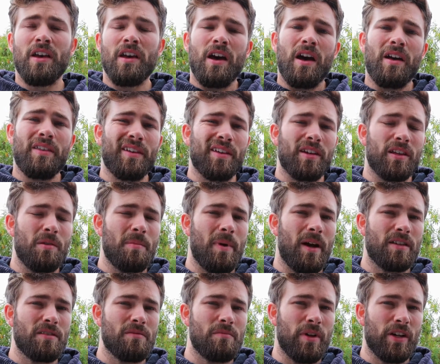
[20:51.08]
I think in the
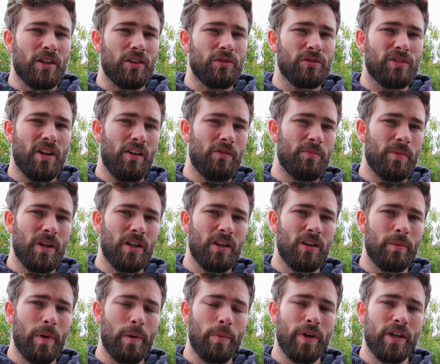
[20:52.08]
past my glutes have been a
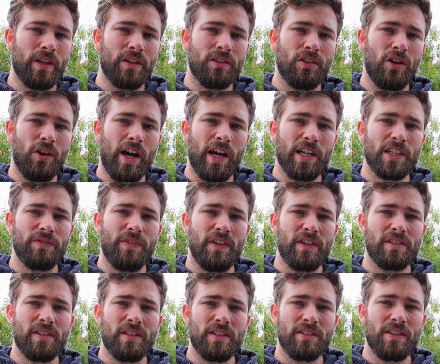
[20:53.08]
little bit weak and not
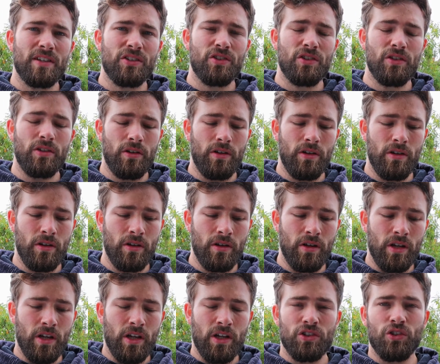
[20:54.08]
activating as they should,
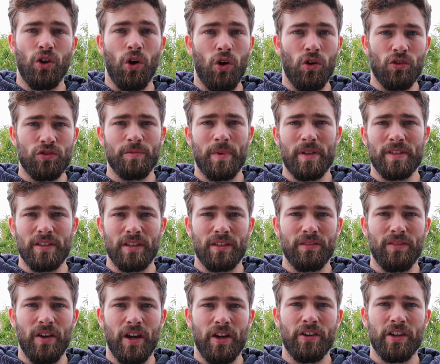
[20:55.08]
not automatically
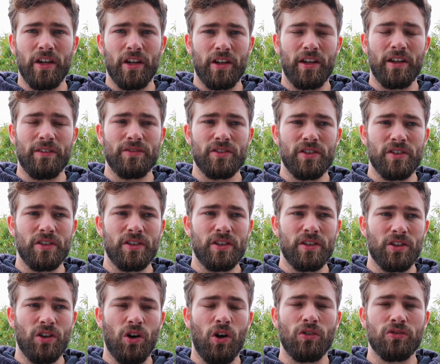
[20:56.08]
firing. I'd have to
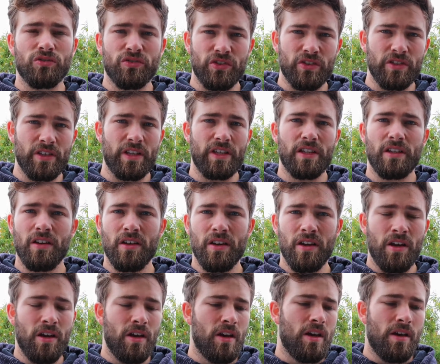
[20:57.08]
consciously
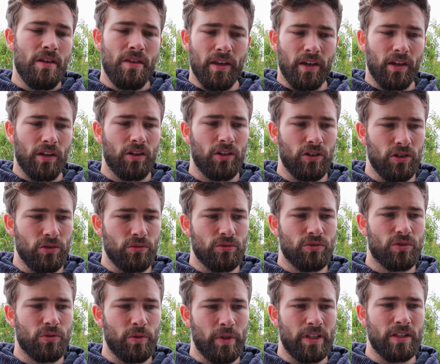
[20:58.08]
think glute
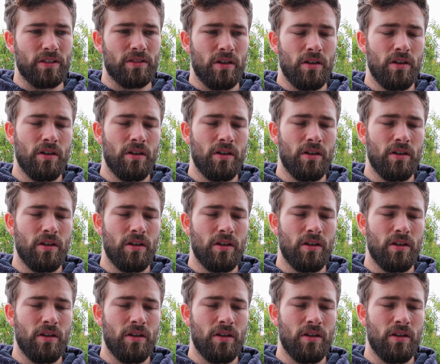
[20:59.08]
squeeze